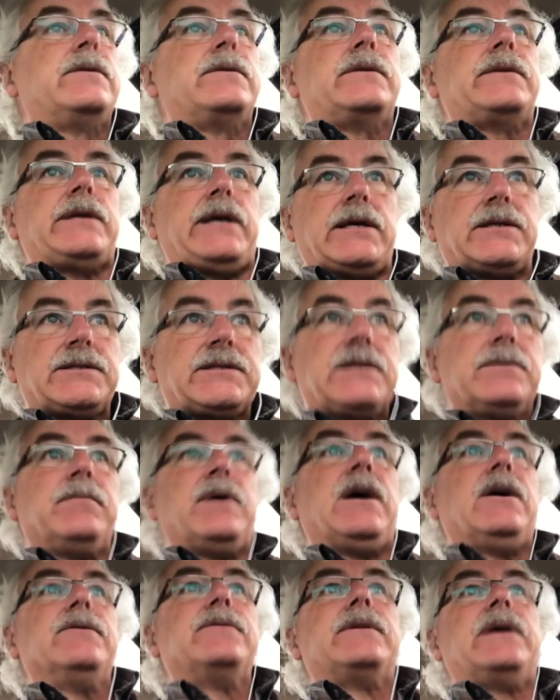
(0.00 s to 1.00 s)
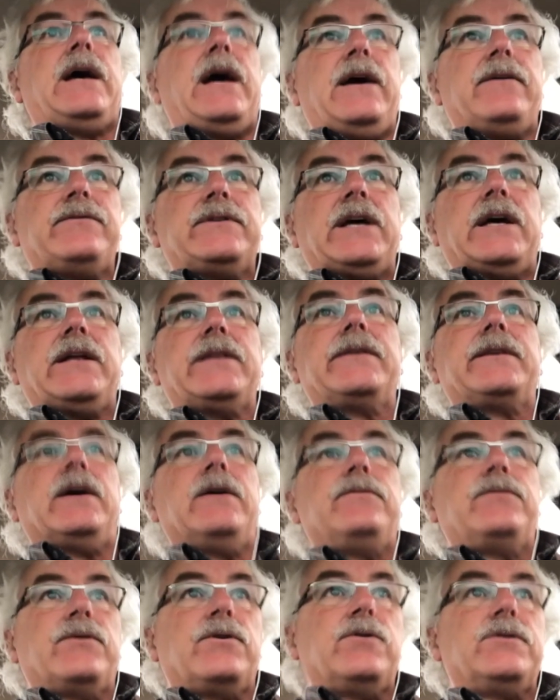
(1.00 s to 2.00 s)
Test them out, have that
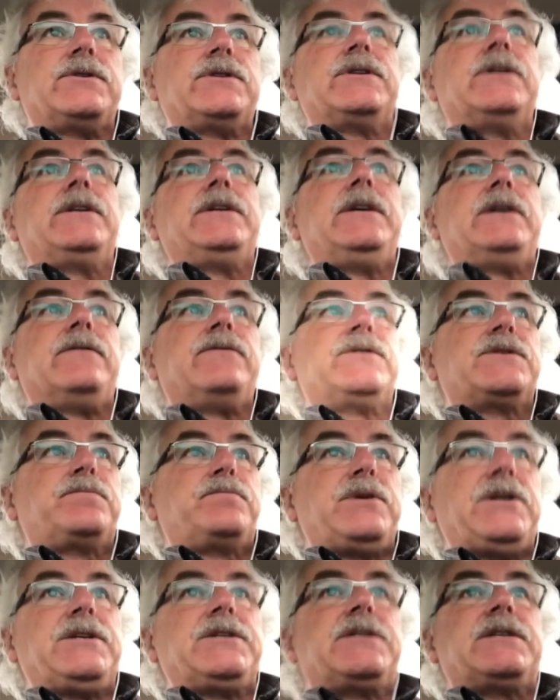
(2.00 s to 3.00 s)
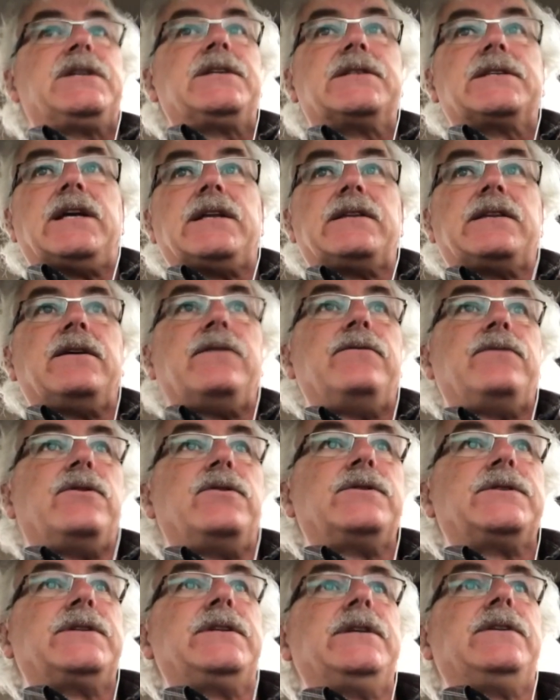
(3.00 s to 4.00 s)
diversity of species, that
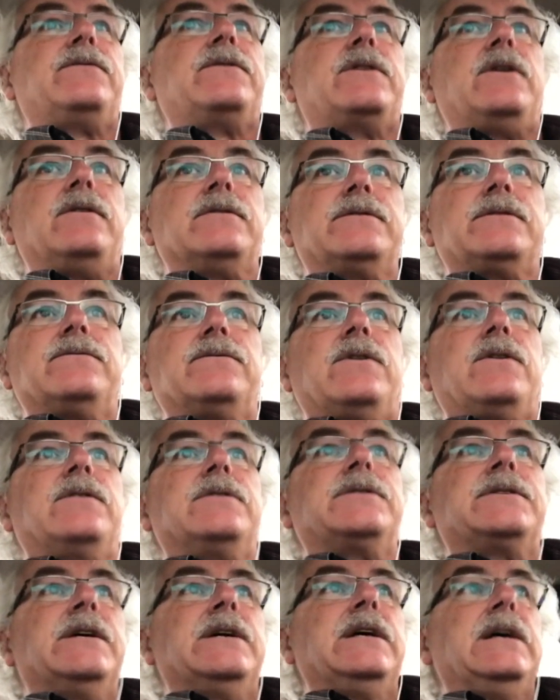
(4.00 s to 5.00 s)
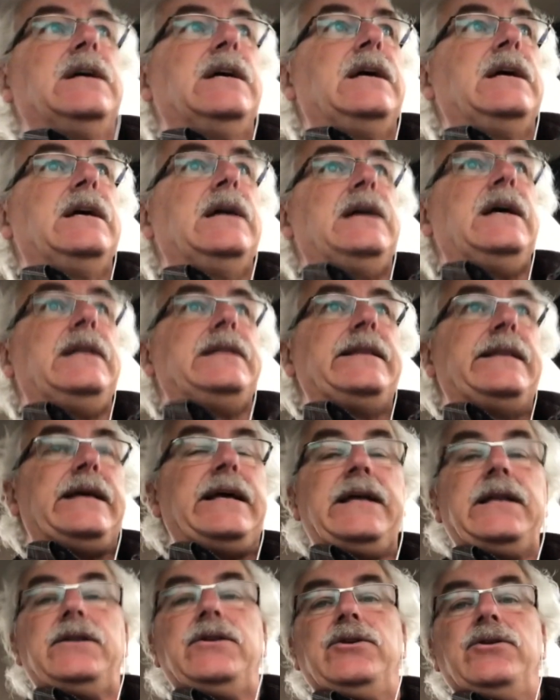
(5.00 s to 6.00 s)
diversity of cultivars, and
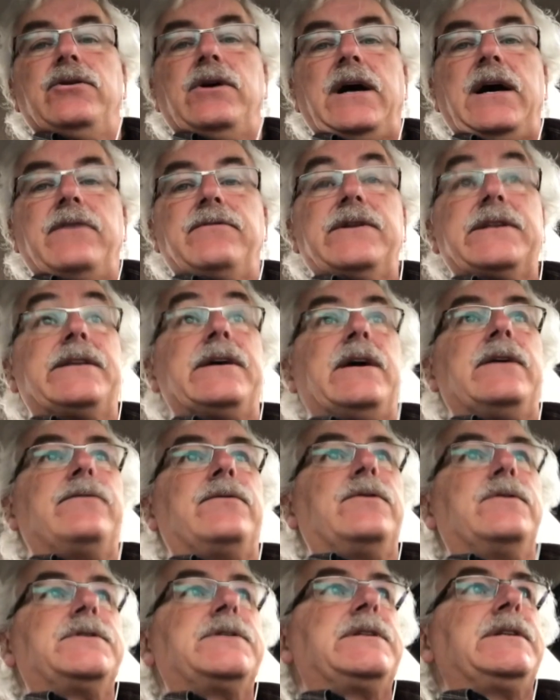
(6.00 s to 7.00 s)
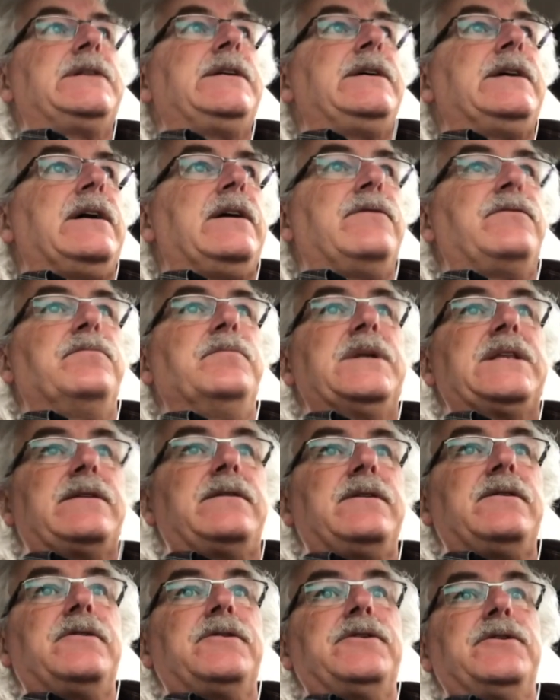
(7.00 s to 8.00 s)
then you have a diversity of
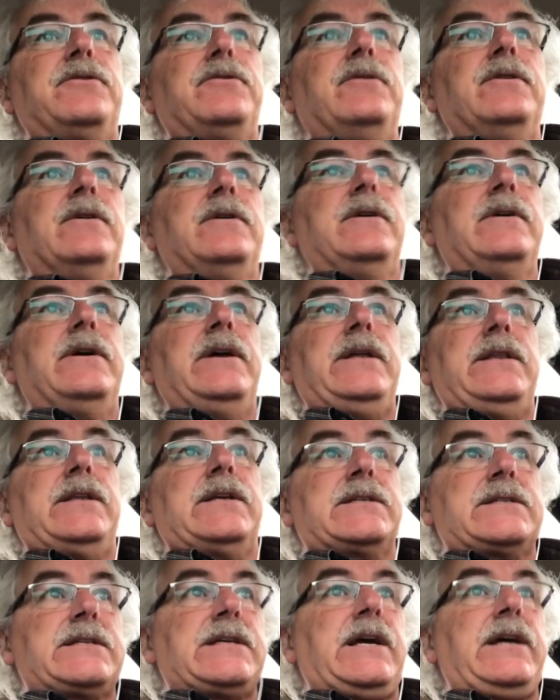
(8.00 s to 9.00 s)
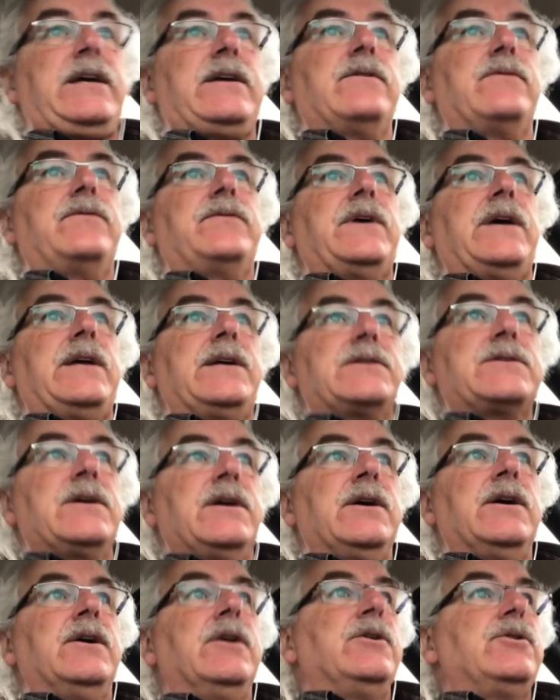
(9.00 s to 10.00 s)
material in the second phase
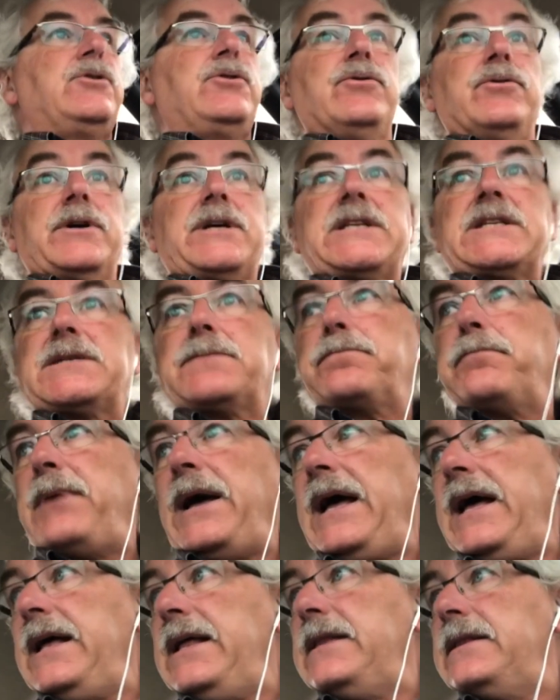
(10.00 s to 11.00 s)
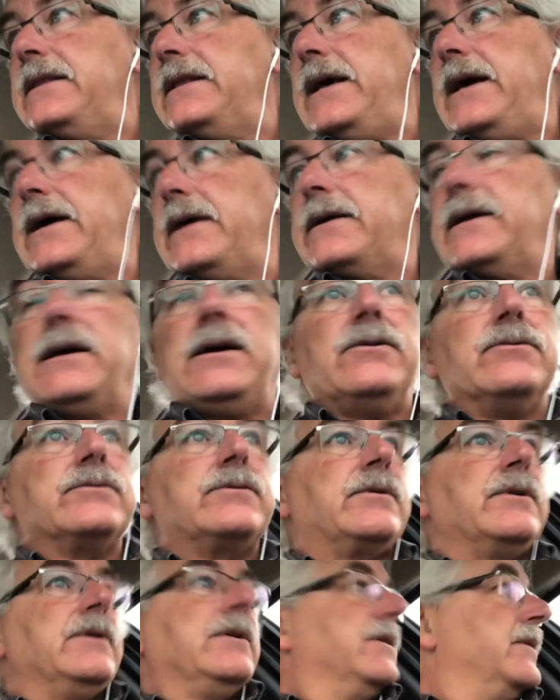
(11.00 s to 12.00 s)
to expand that
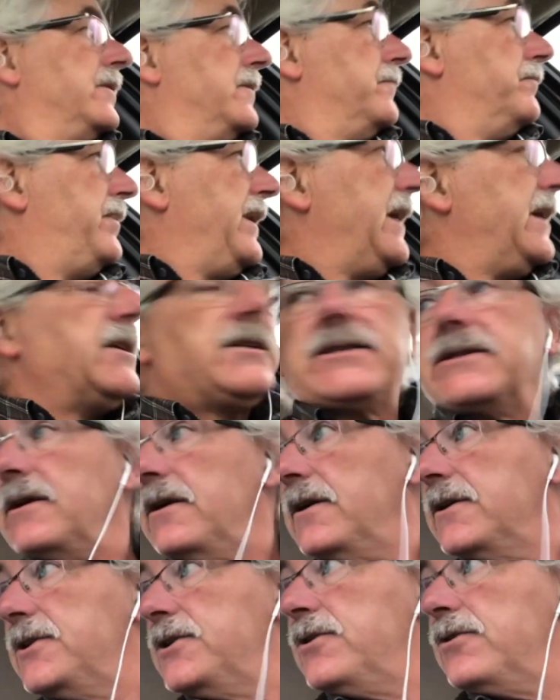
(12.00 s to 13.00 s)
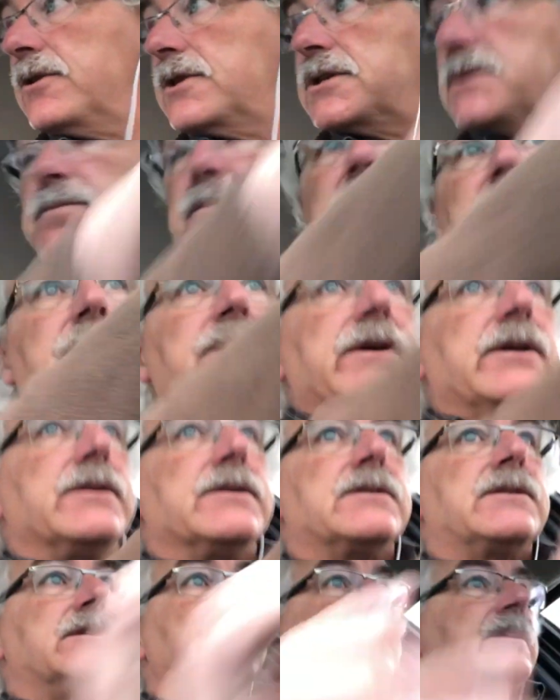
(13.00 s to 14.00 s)
out based on your experience.